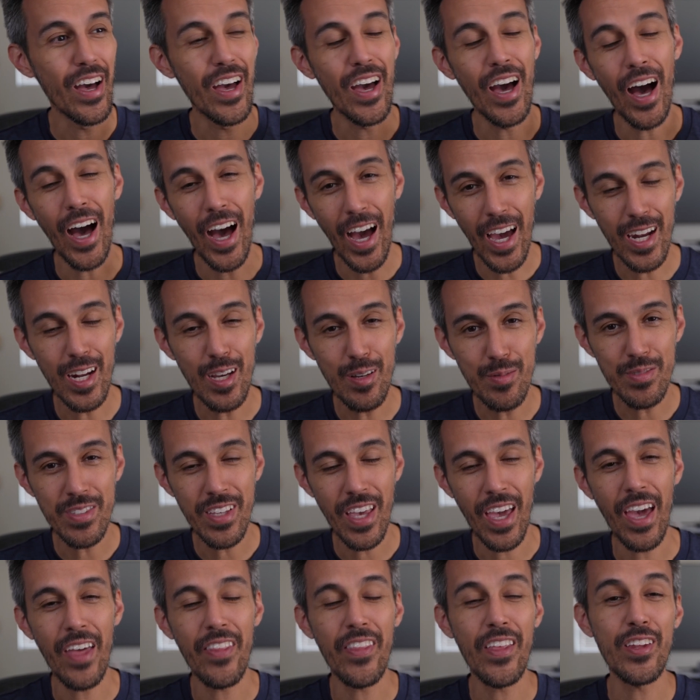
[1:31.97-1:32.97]
items,
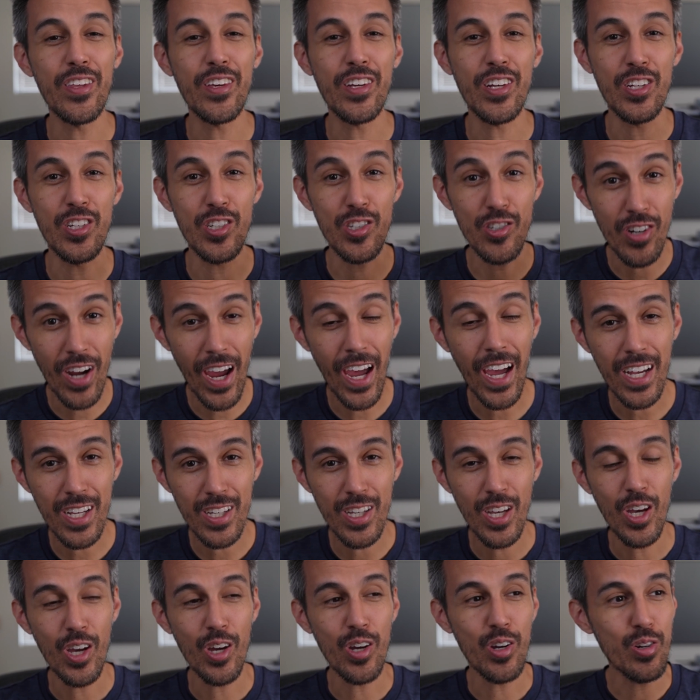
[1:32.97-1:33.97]
and then you could track
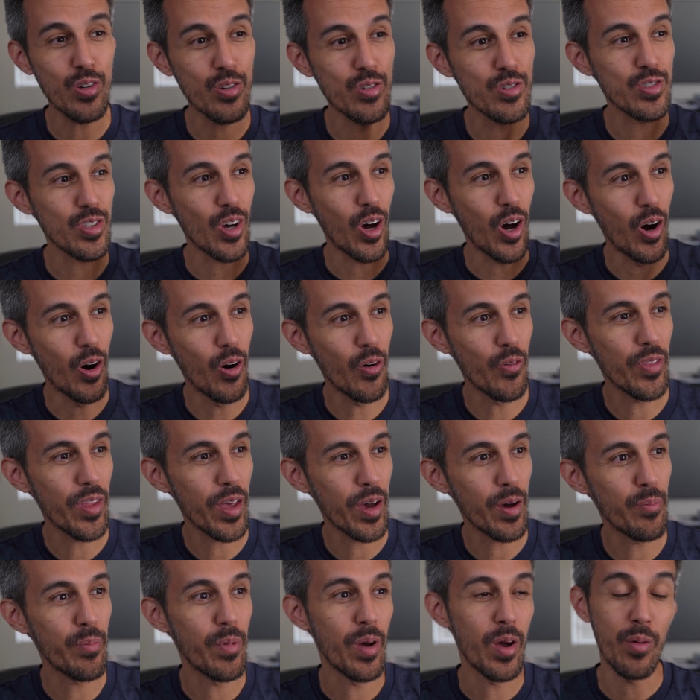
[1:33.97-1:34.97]
who's owned
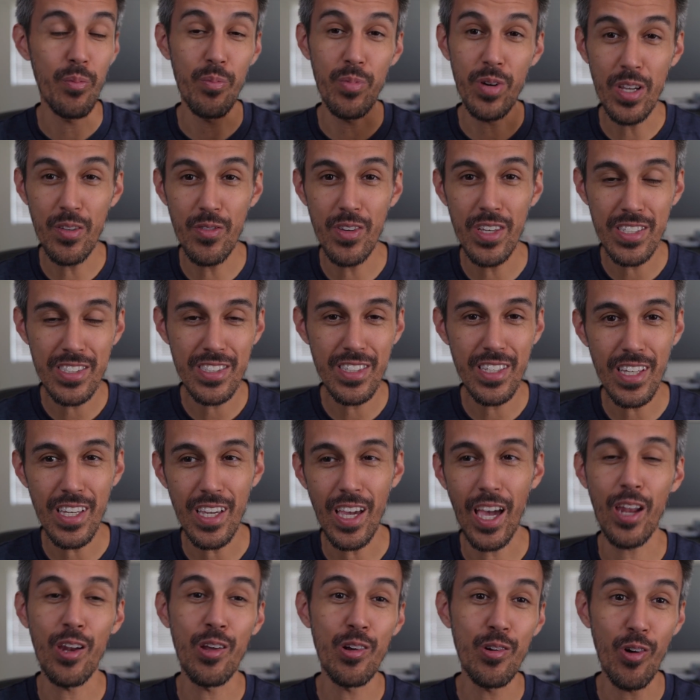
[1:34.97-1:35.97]
them previously
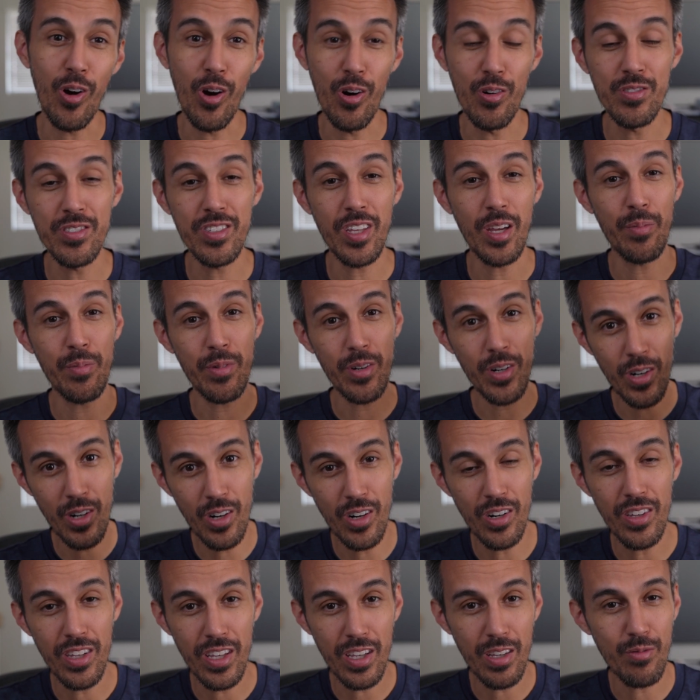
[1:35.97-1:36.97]
and who owns them
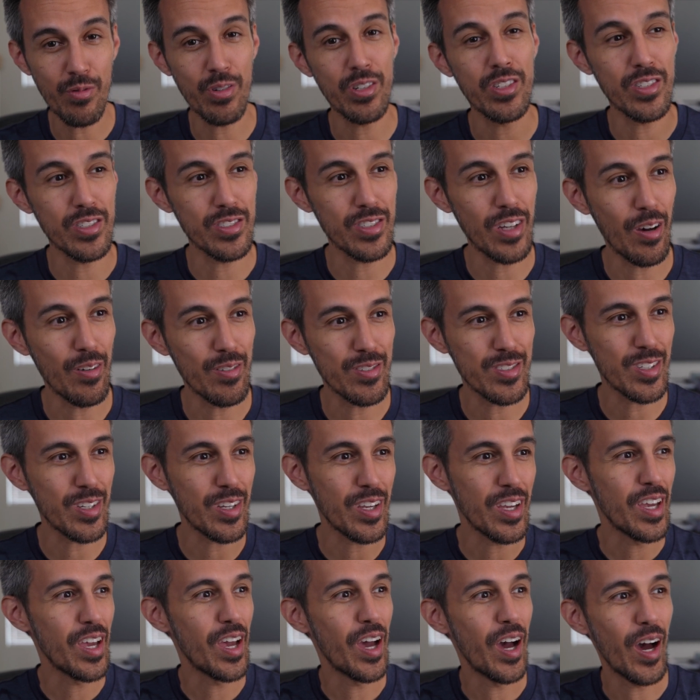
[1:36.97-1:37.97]
currently, which is obviously
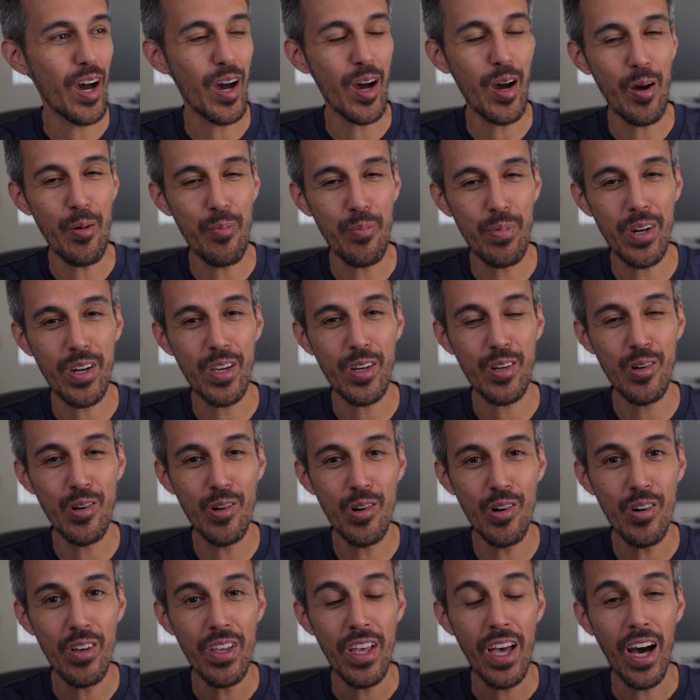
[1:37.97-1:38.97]
pretty
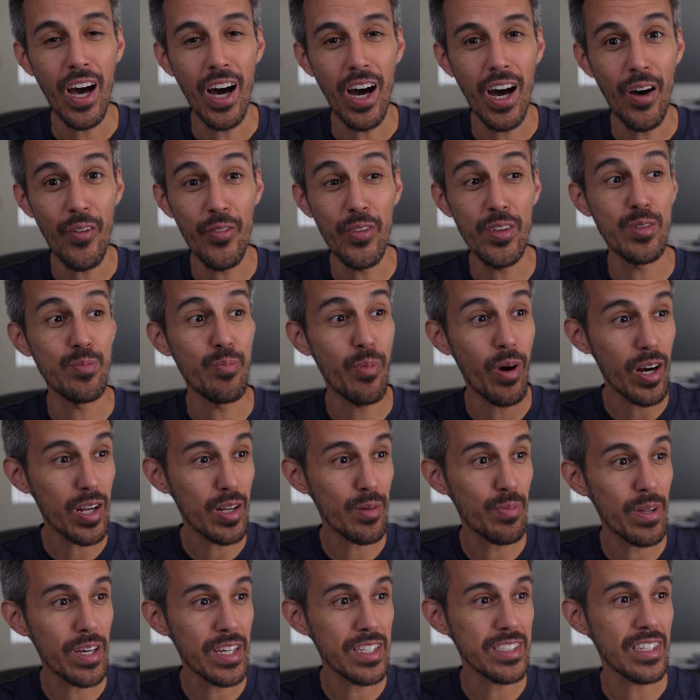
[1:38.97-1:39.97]
cool. This
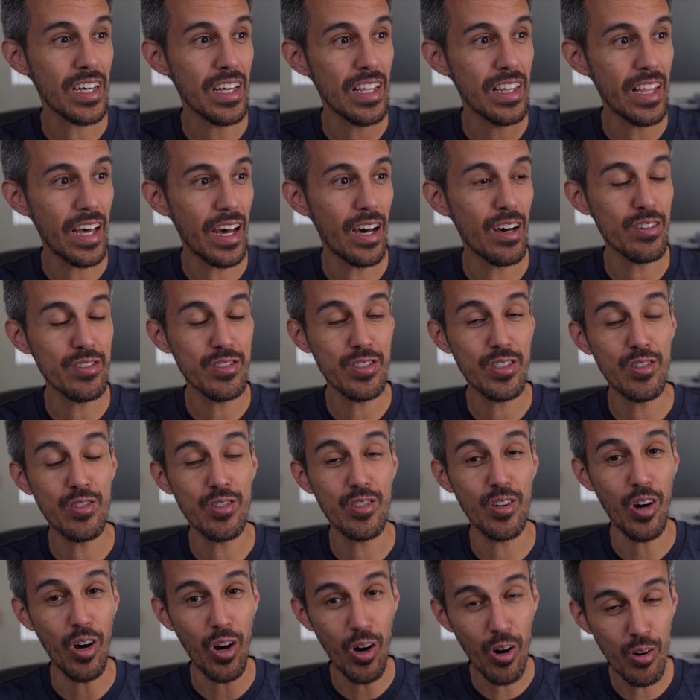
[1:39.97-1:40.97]
marketplace allows you
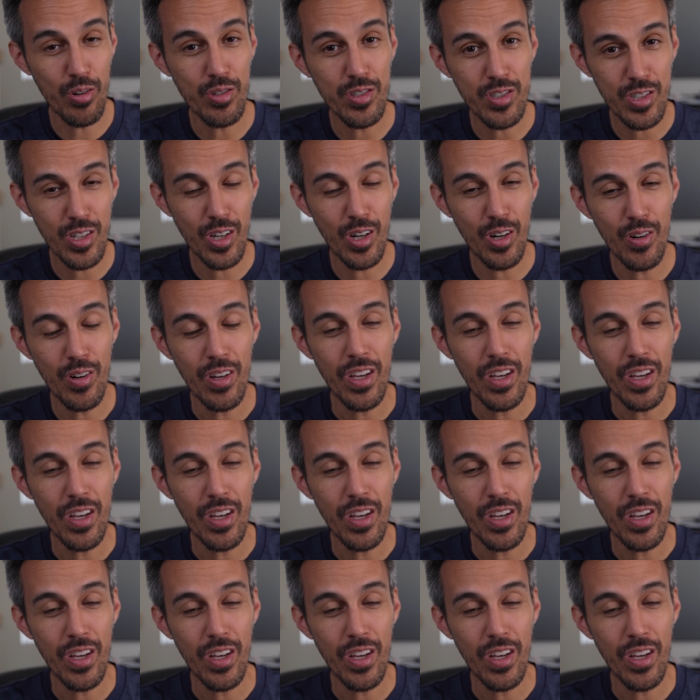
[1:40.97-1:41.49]
to also,